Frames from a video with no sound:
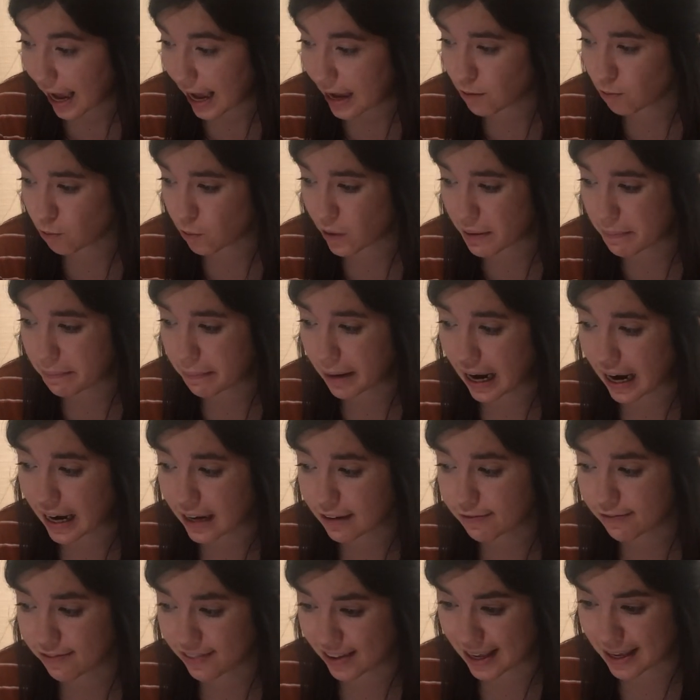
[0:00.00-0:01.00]
And when
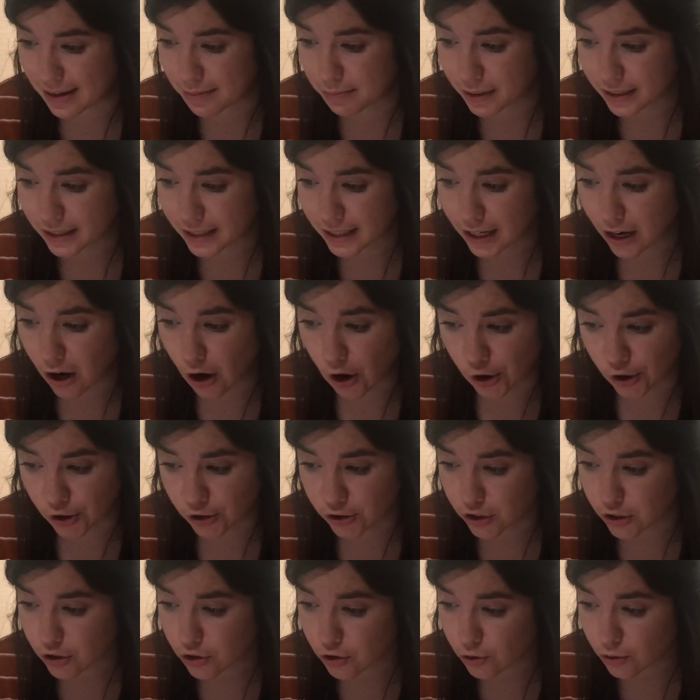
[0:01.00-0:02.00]
my family
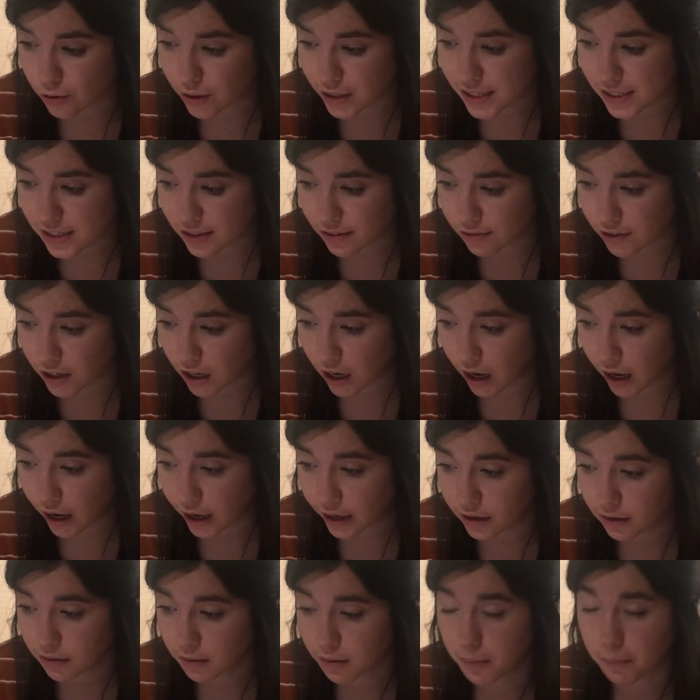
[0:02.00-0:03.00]
heard the stories of
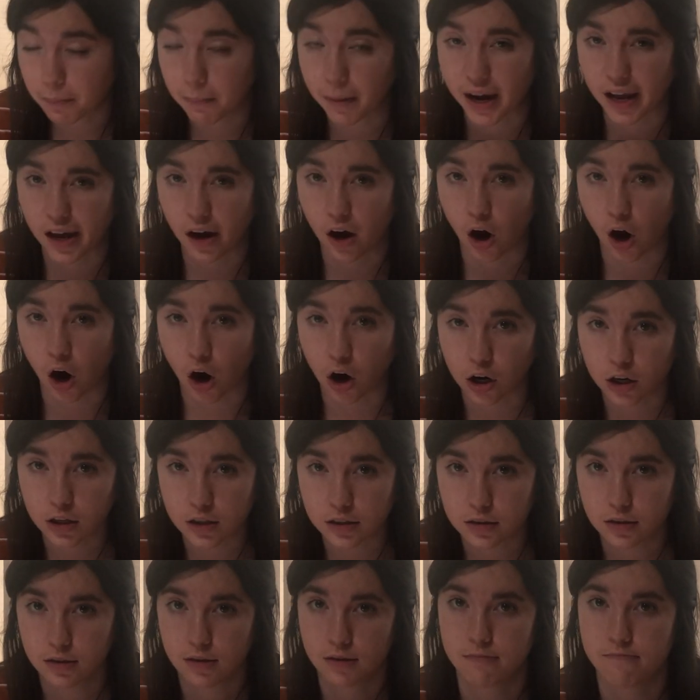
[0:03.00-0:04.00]
God, my
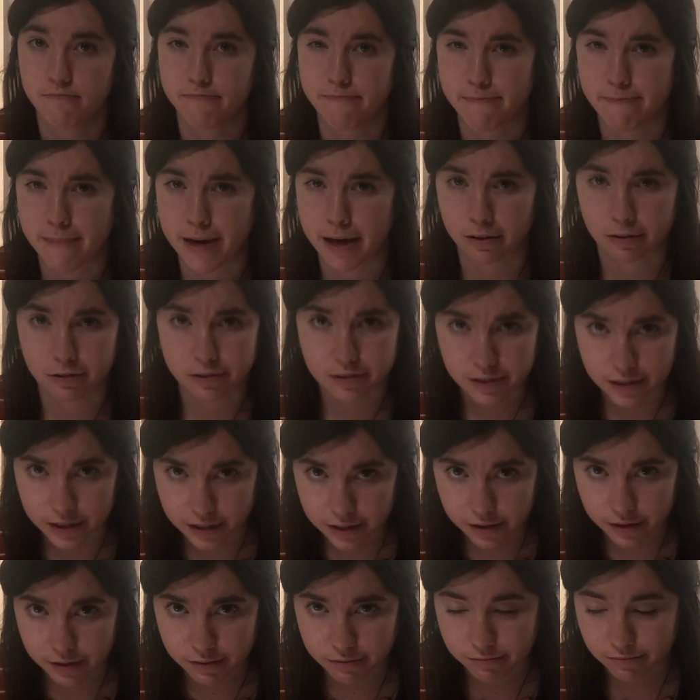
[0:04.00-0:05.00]
heart
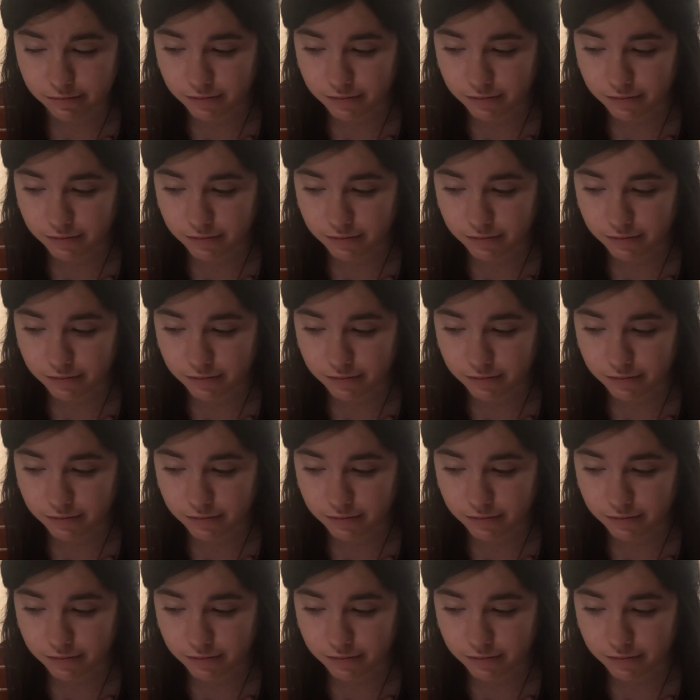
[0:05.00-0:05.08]
melted.